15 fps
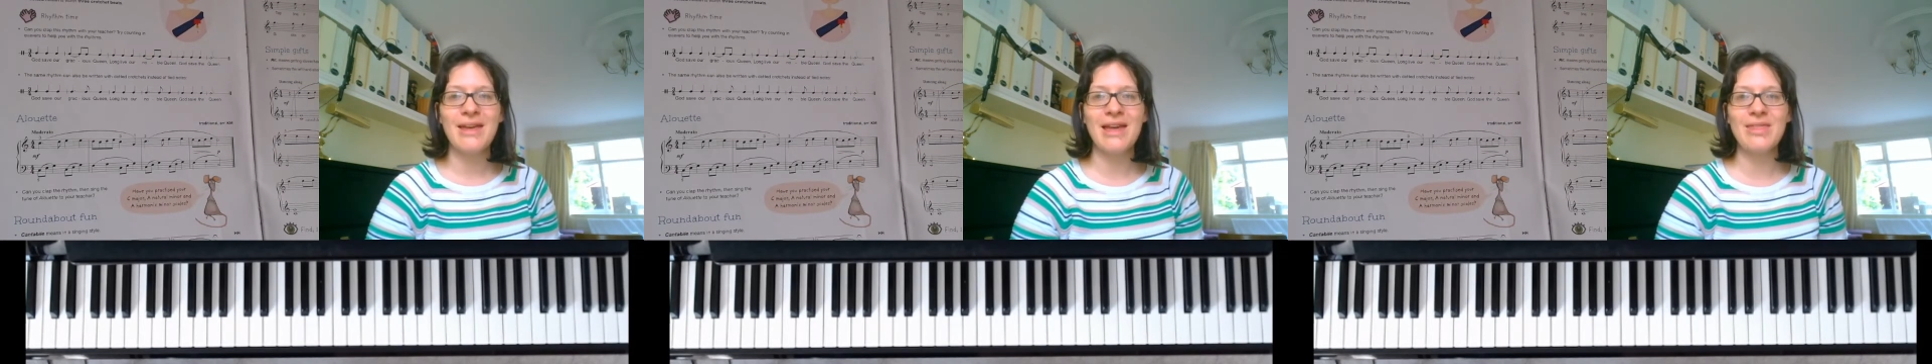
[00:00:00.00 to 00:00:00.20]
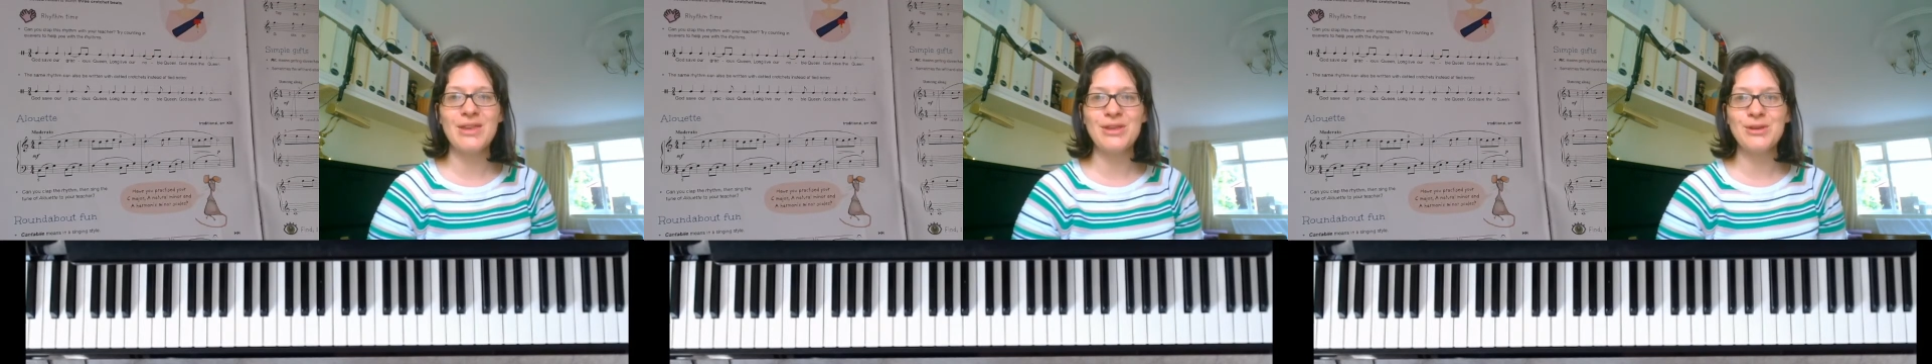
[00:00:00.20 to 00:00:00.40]

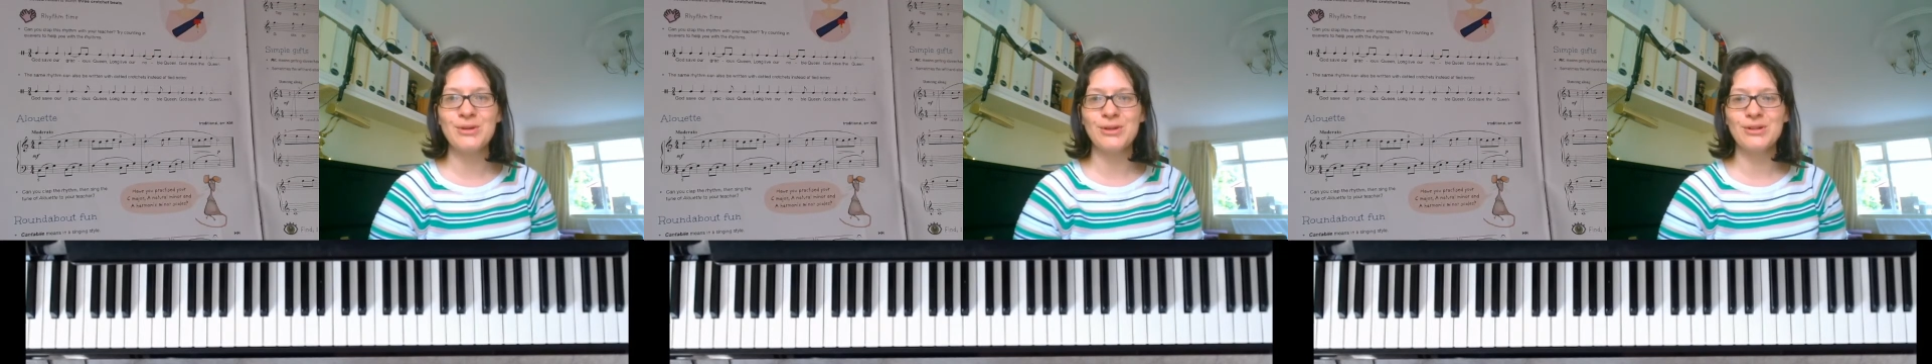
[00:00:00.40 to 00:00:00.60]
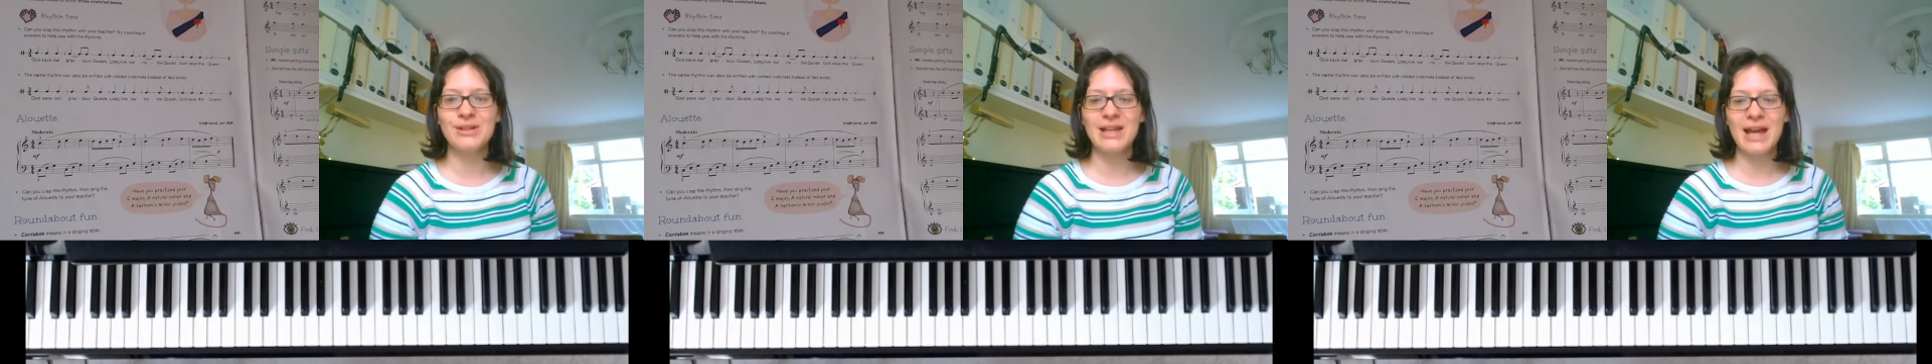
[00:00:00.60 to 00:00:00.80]
and then you
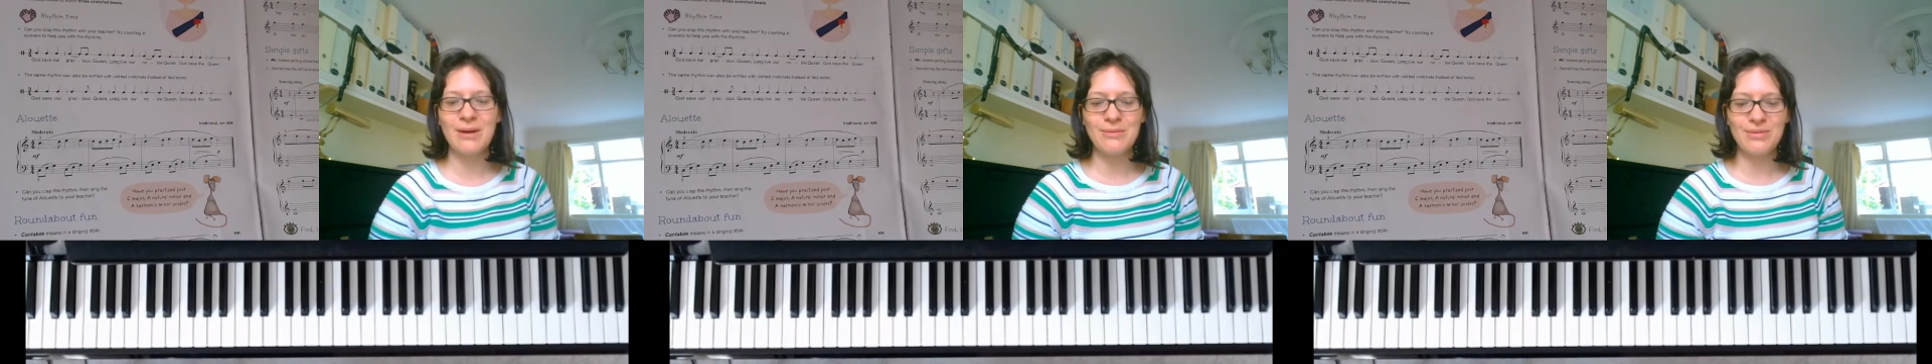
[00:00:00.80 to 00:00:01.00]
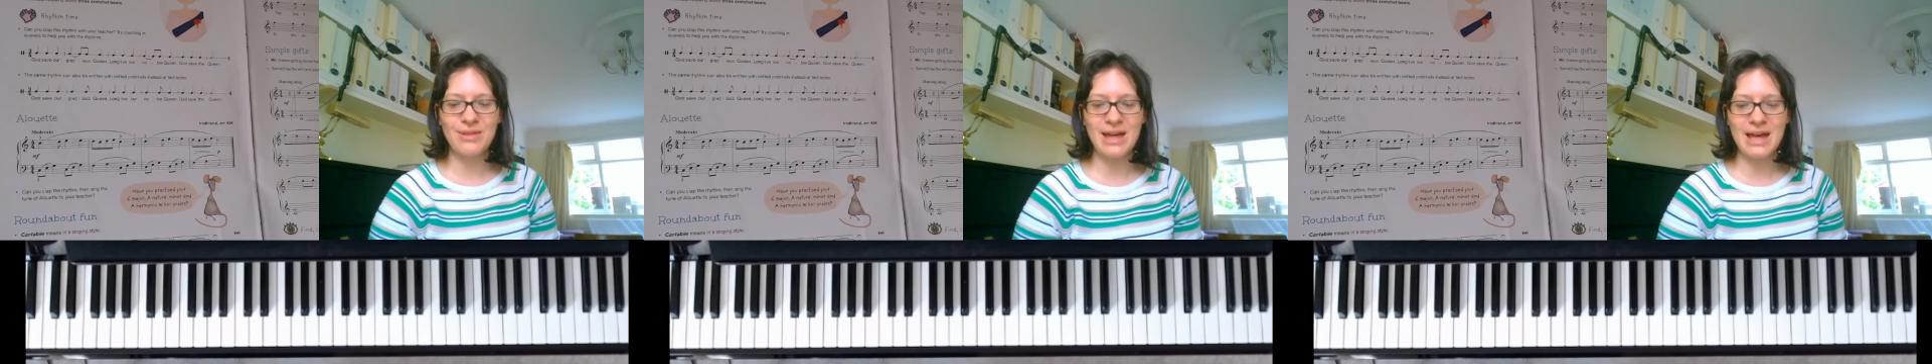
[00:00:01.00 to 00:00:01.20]
could
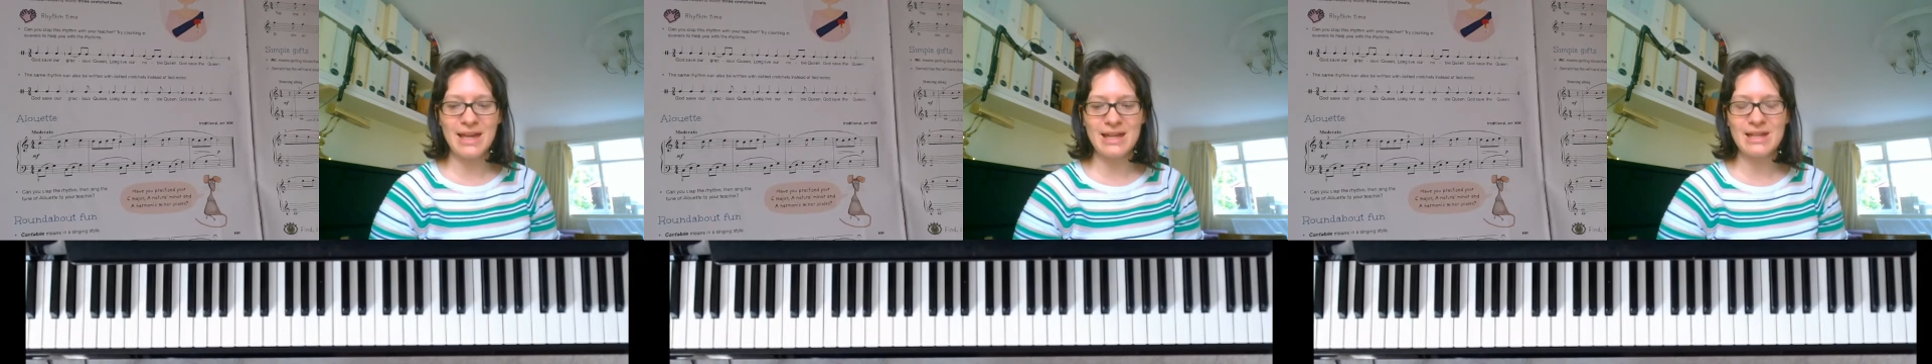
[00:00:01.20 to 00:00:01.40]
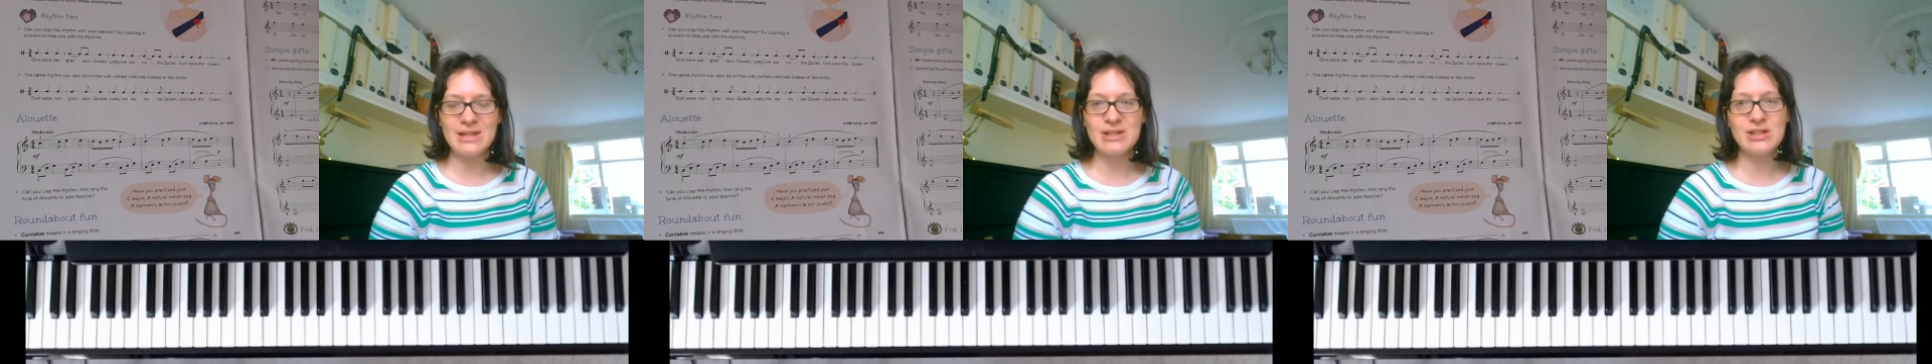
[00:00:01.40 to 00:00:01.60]
count that
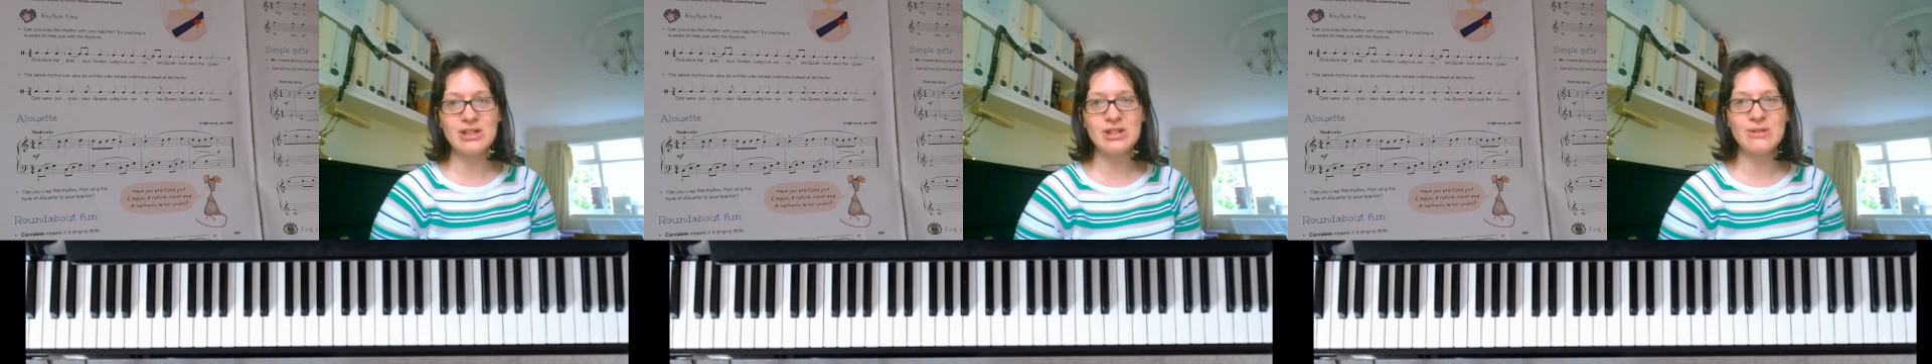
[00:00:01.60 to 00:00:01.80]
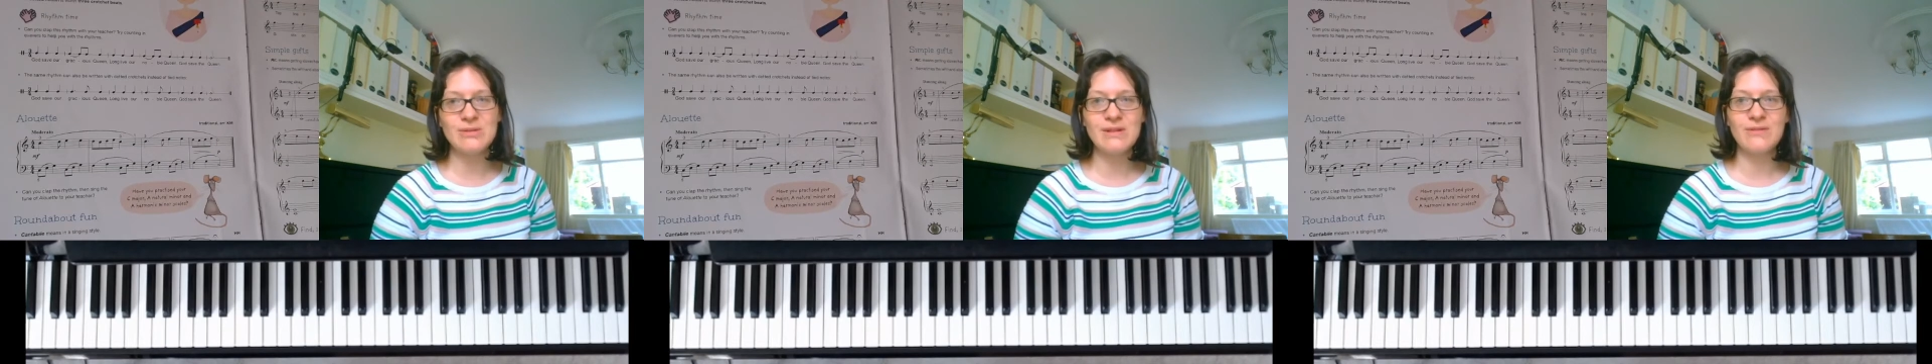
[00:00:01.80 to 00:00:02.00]
in
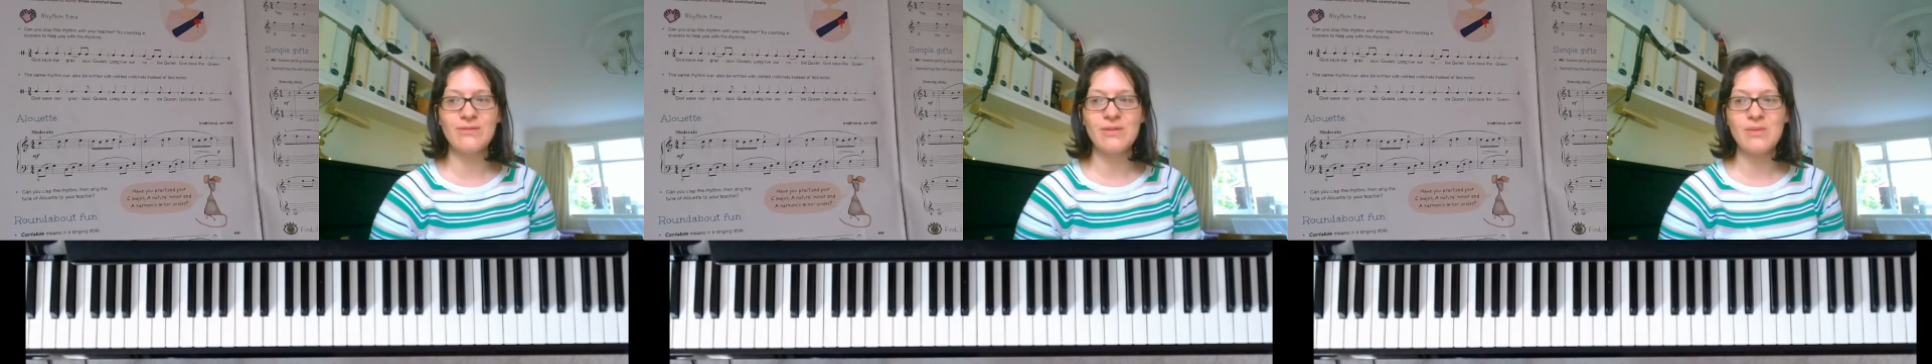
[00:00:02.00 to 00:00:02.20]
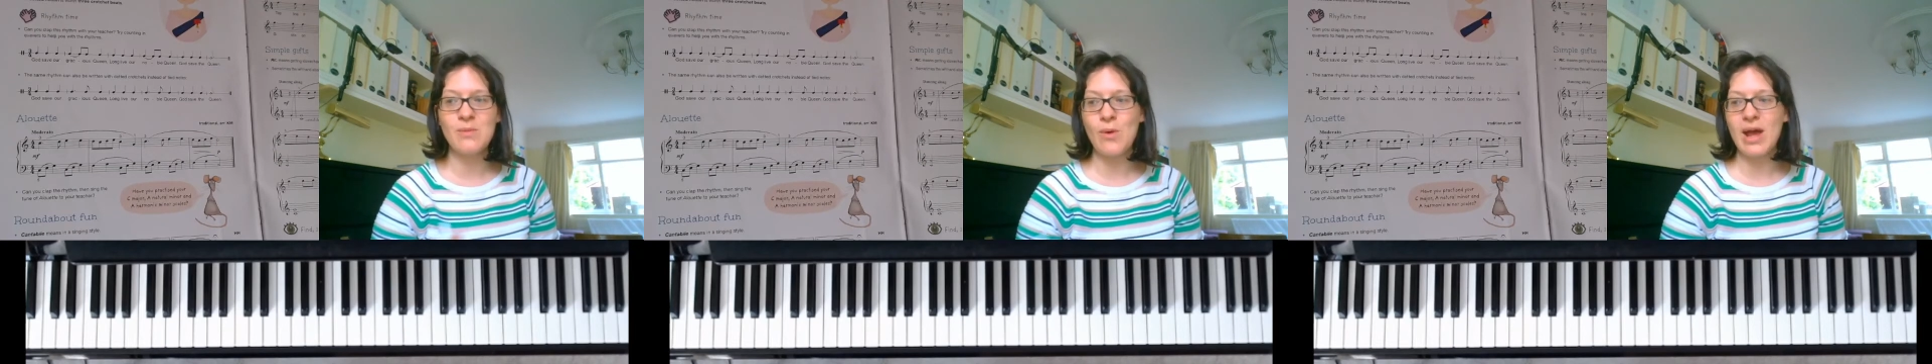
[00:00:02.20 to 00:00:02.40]
two
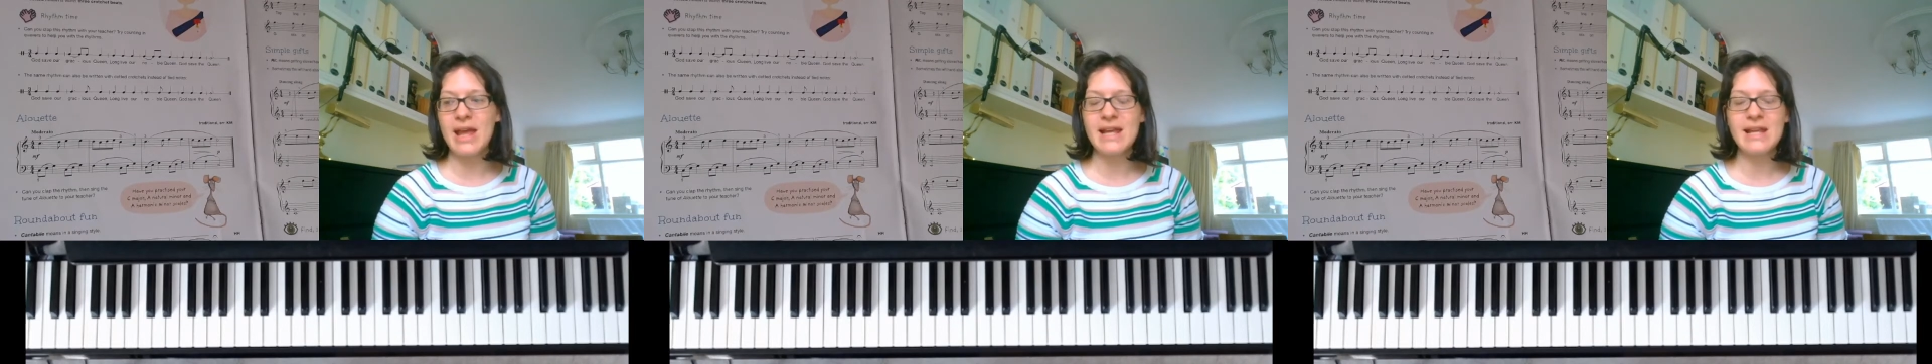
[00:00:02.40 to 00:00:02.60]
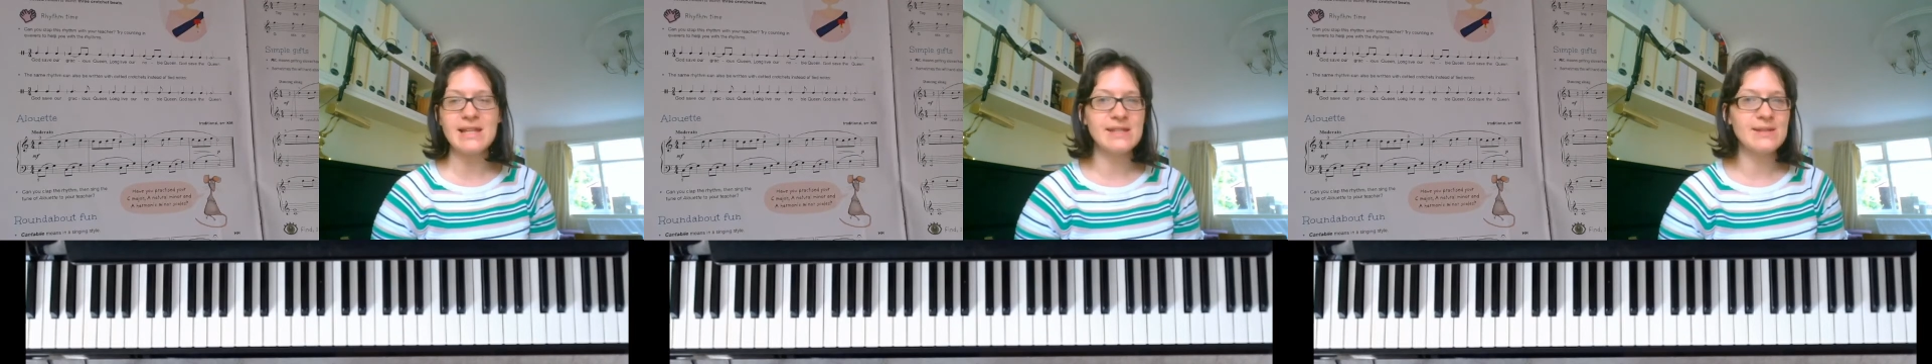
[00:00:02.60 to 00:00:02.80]
different
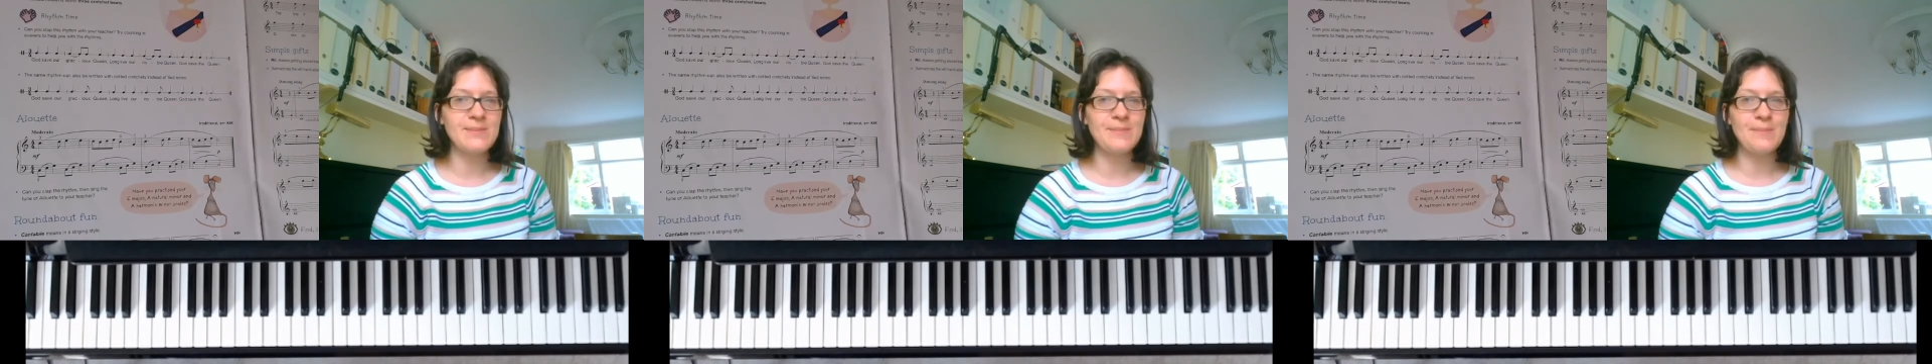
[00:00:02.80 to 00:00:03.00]
ways